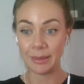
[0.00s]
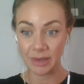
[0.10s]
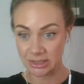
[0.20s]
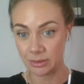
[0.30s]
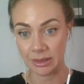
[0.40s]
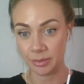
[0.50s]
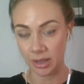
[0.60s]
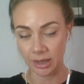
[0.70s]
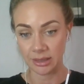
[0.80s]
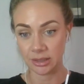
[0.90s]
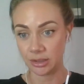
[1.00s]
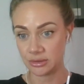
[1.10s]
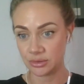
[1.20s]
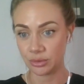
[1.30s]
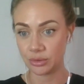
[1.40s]
What am I doing
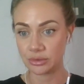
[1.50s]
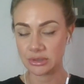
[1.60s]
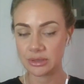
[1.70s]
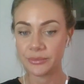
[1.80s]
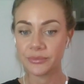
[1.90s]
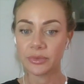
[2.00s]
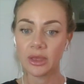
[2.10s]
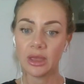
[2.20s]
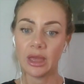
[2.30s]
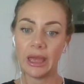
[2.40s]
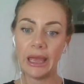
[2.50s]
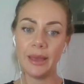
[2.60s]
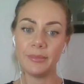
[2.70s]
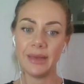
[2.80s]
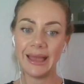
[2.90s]
behind closed doors?
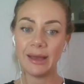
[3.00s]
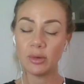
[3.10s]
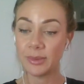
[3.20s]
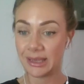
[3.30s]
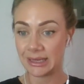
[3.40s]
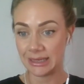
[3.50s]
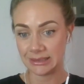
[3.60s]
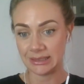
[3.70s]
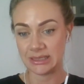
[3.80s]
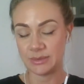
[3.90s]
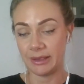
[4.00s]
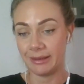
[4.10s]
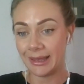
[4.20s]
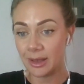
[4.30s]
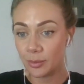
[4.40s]
How am I connecting to
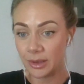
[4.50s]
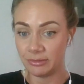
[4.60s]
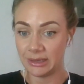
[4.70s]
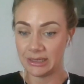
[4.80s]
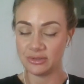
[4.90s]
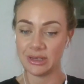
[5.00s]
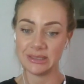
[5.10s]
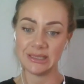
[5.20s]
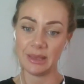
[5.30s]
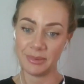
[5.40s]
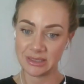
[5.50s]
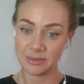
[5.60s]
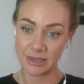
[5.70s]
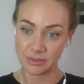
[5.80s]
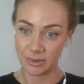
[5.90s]
spirit? How am I really trying to tap
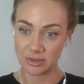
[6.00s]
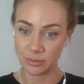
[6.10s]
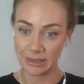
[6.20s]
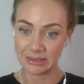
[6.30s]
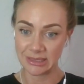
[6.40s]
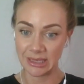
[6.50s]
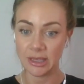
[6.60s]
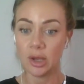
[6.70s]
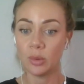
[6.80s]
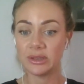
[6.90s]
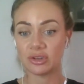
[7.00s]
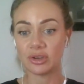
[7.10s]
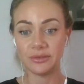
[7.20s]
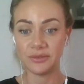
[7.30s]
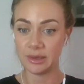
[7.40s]
into my spirituality,
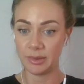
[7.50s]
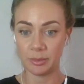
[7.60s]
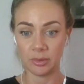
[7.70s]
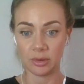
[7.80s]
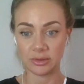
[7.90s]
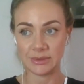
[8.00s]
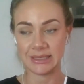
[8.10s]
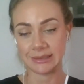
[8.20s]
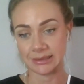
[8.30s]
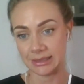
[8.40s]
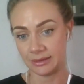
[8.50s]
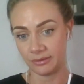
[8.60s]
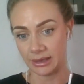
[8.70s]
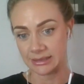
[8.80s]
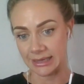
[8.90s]
which could feel a bit blocked with Saturn
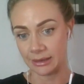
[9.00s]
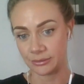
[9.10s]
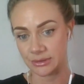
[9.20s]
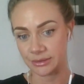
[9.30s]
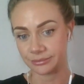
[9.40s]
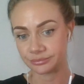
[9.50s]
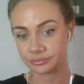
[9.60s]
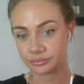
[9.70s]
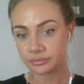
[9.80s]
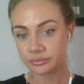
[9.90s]
in the 1st house?